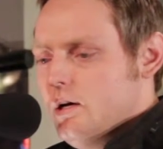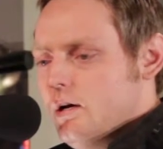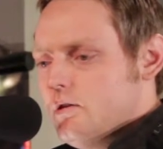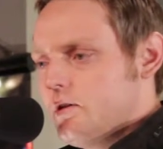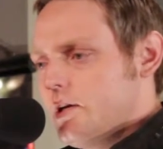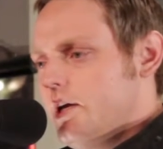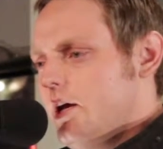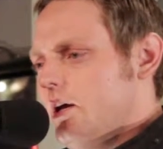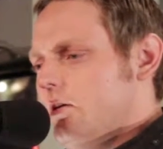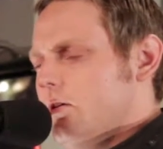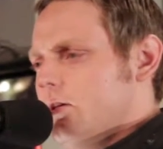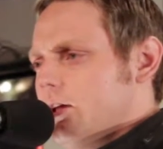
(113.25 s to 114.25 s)
it's like, yeah,
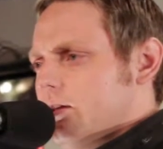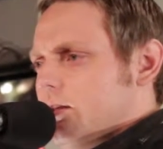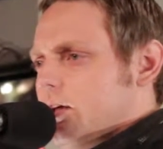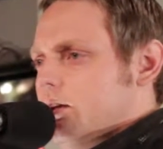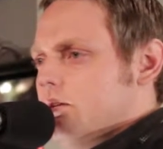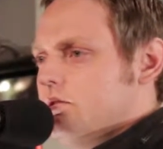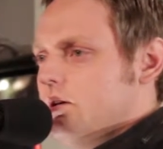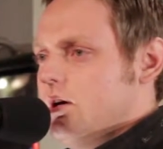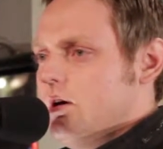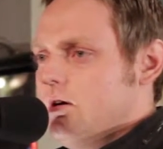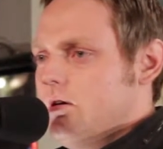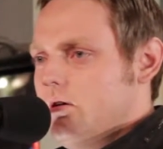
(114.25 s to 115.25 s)
you know, that is
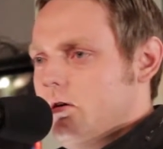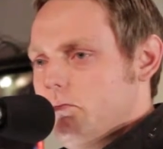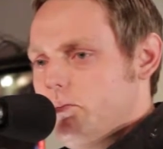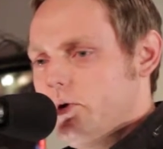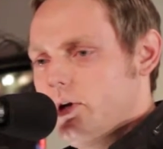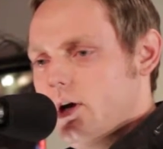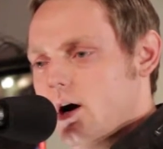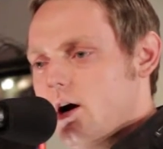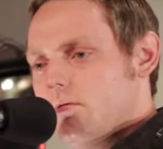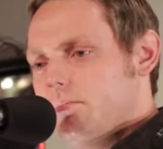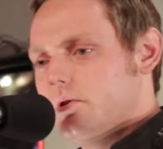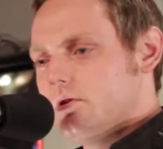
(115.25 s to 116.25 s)
pretty
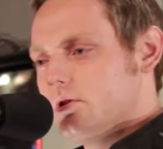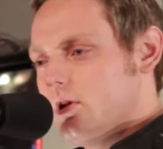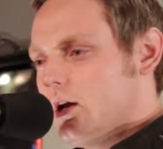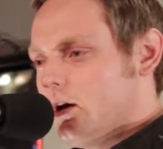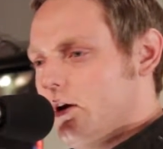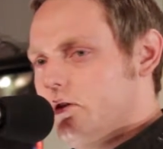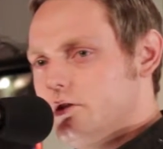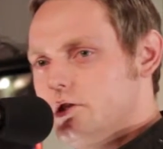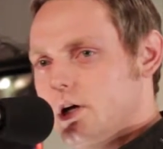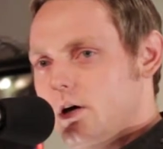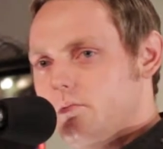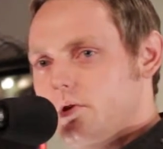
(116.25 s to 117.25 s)
off, but there's a lot of other
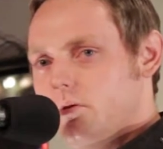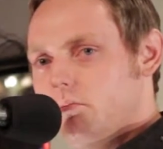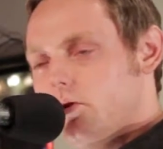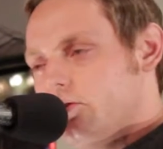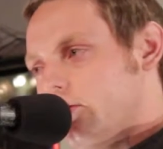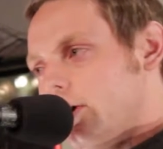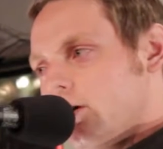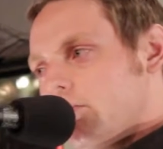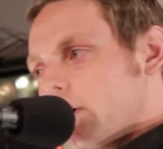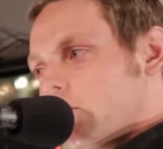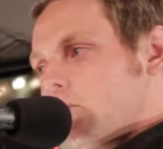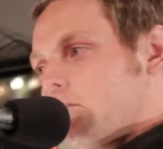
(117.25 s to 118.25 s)
jobs that are mostly held
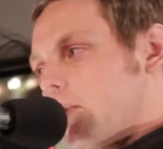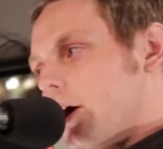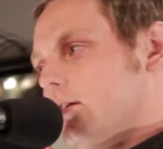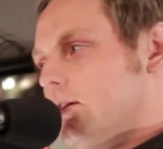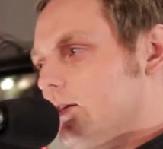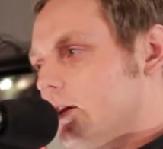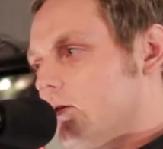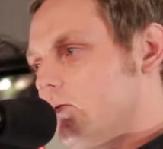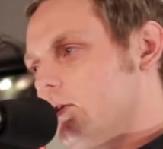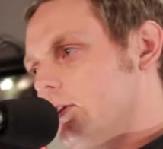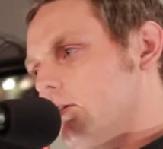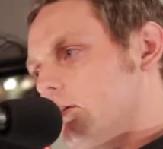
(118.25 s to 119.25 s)
by men that they don't
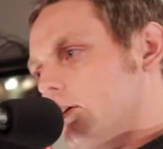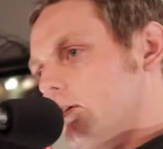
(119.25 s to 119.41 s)
really